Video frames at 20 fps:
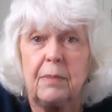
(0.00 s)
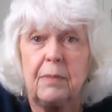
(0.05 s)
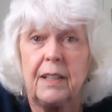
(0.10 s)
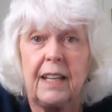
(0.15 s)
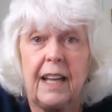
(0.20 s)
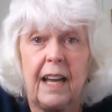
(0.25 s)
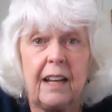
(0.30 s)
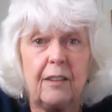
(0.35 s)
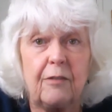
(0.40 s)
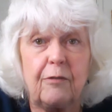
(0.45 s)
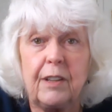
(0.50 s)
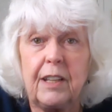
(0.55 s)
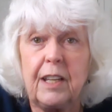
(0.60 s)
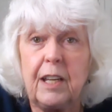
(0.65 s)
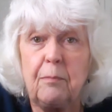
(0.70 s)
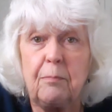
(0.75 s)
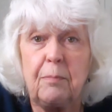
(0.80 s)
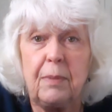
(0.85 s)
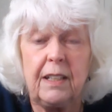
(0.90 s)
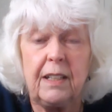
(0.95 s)
but not if we
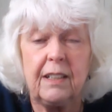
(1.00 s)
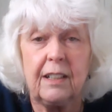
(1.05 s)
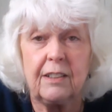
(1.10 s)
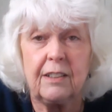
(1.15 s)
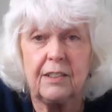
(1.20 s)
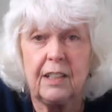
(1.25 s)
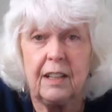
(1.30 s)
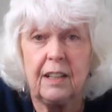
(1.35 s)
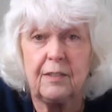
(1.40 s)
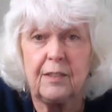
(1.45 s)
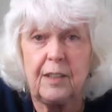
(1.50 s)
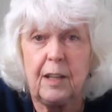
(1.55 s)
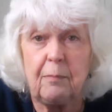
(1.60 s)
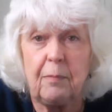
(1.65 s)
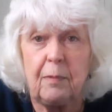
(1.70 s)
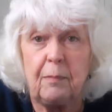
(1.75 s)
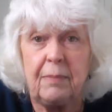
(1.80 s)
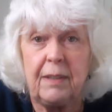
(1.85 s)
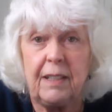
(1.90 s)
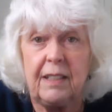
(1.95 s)
keep beating ourselves up
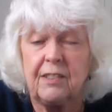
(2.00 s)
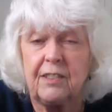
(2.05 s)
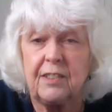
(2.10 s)
and being